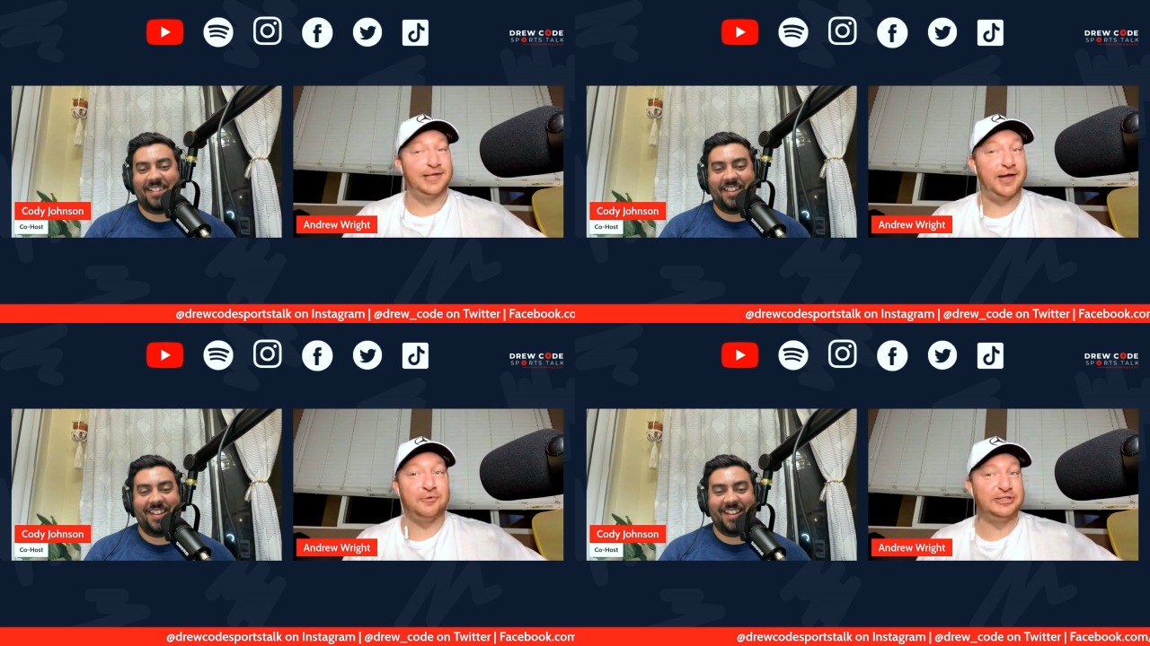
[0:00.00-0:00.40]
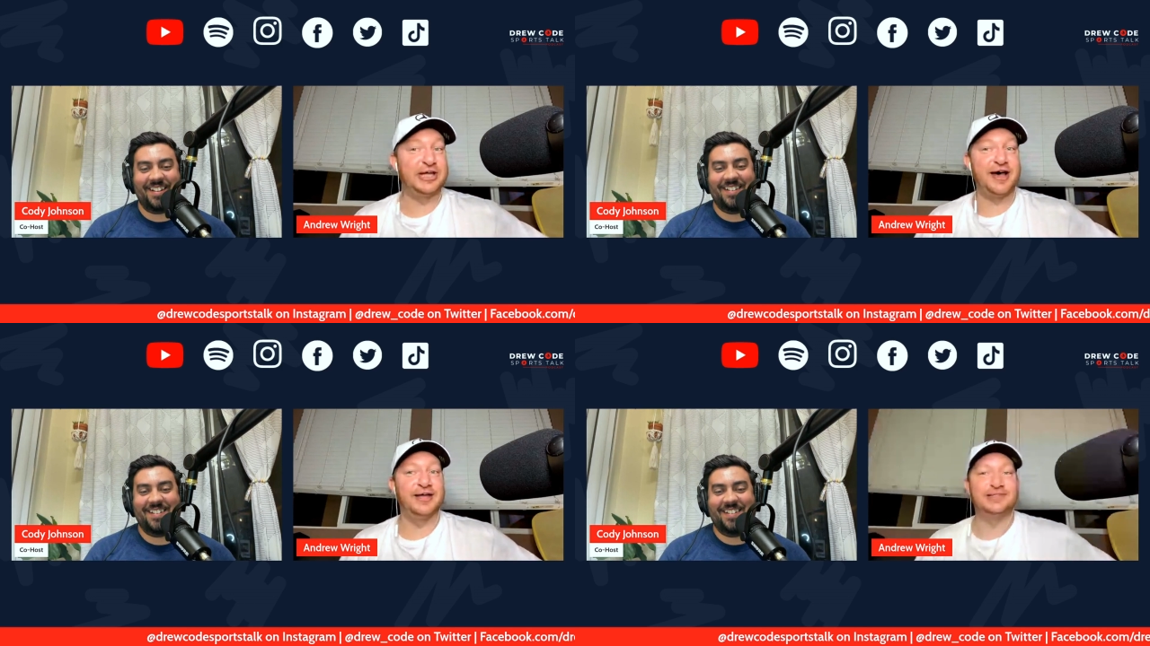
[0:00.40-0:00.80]
Speaker 1: I yeah.
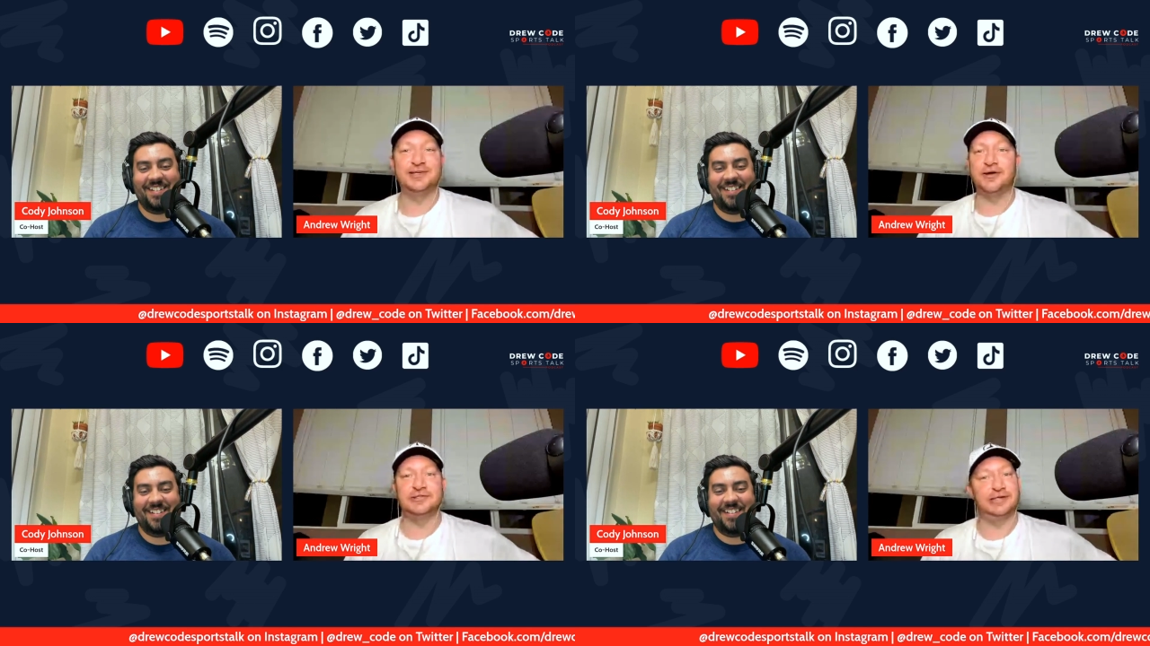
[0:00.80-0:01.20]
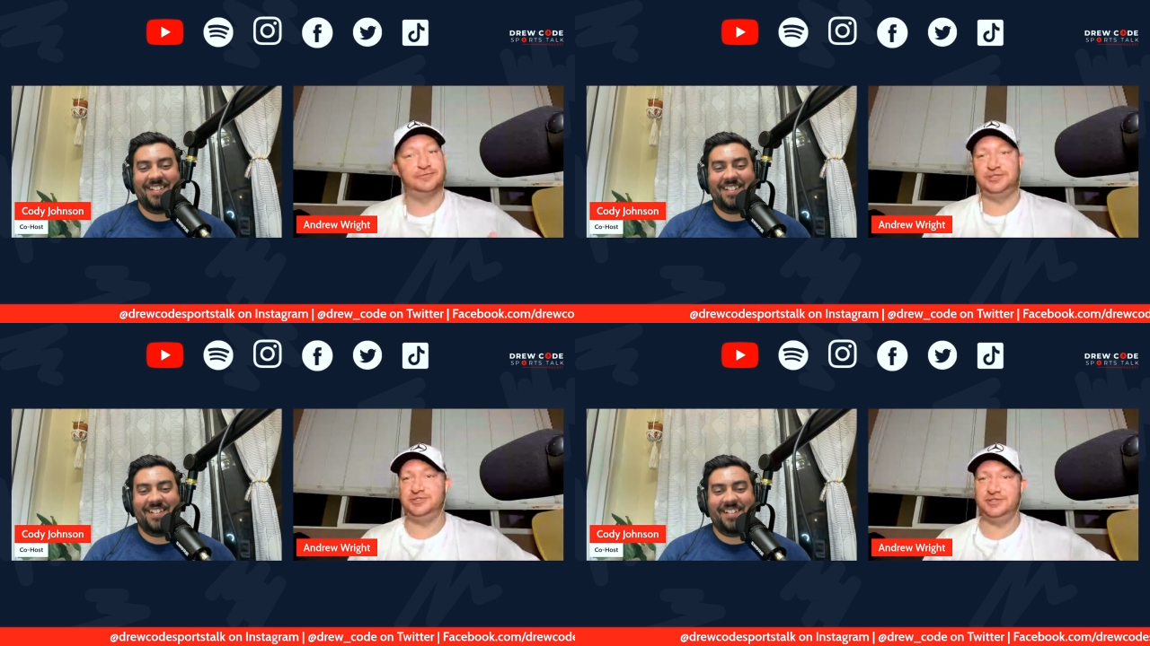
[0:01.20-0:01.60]
was hot. So I was
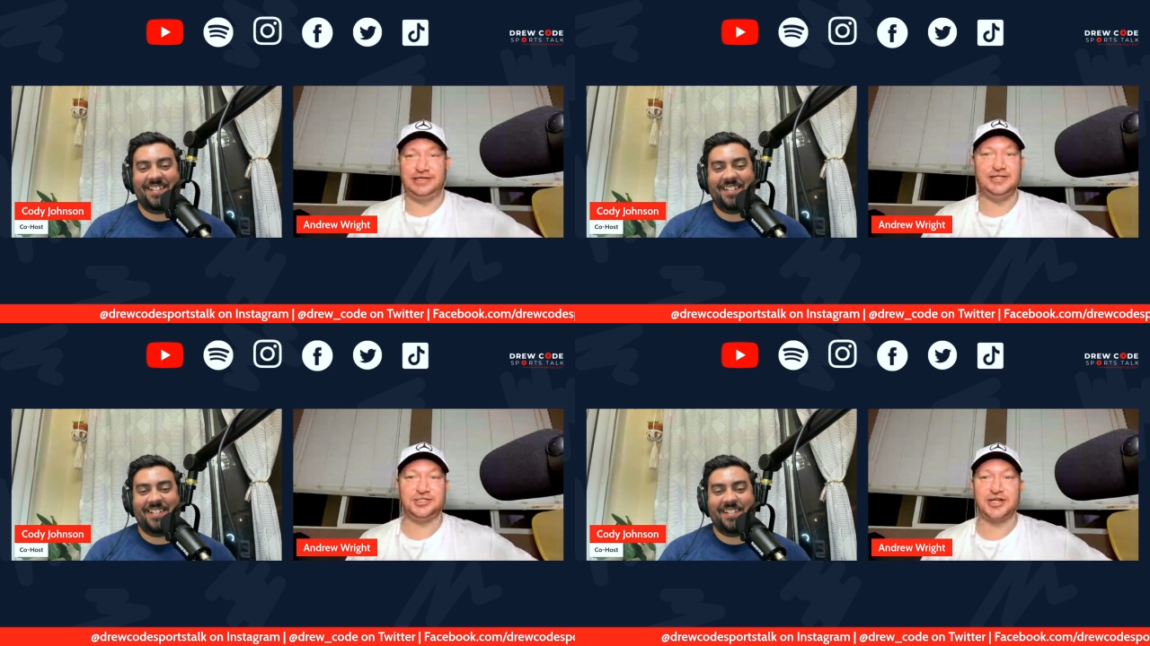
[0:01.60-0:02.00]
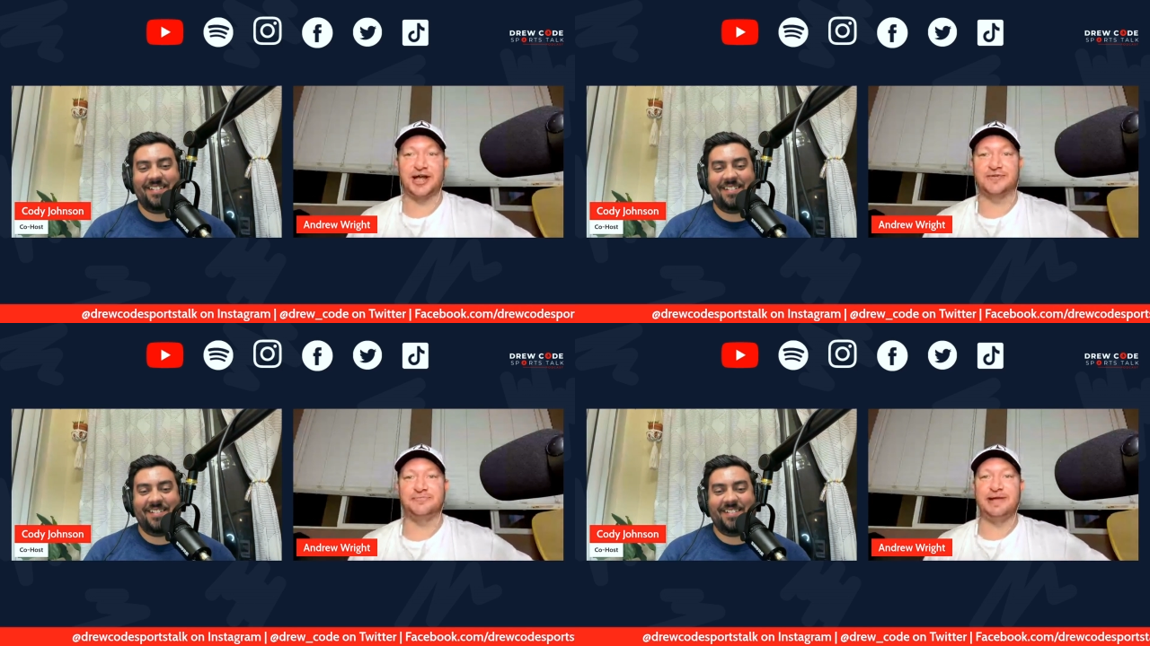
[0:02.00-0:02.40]
like, heat
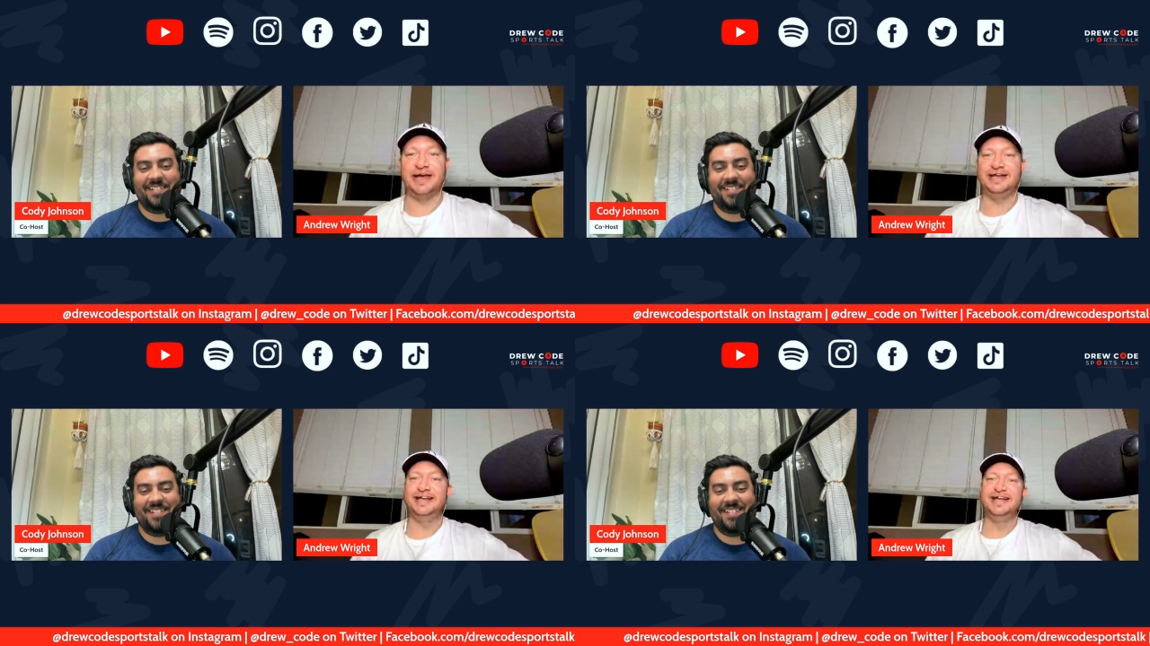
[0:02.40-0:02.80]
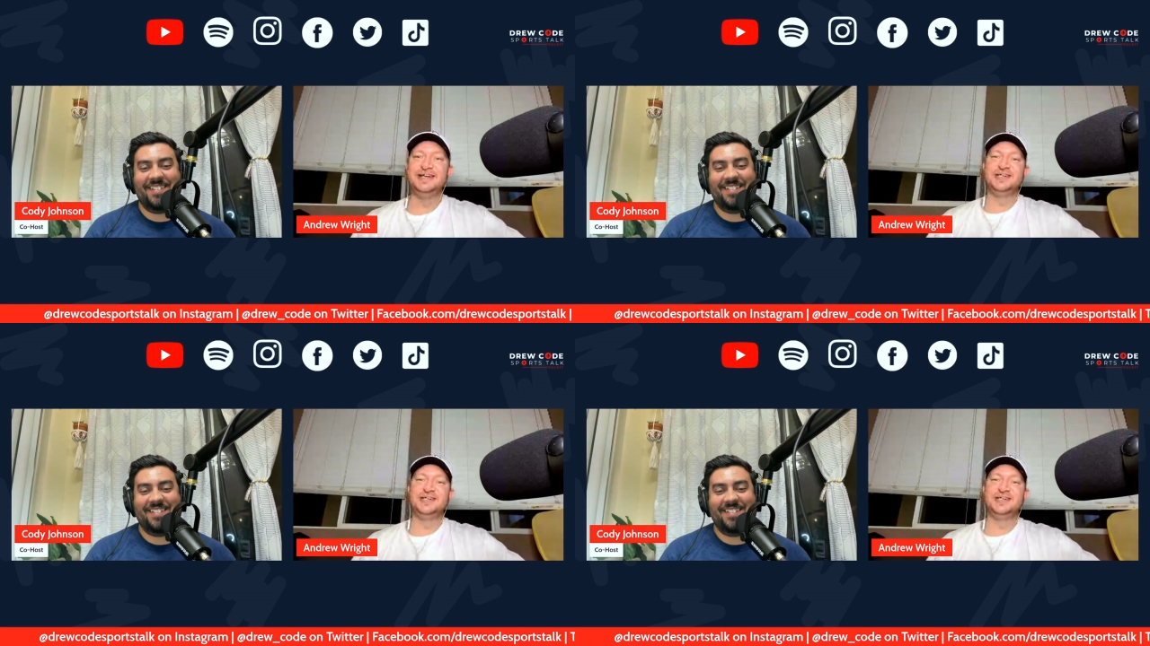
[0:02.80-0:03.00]
check, man.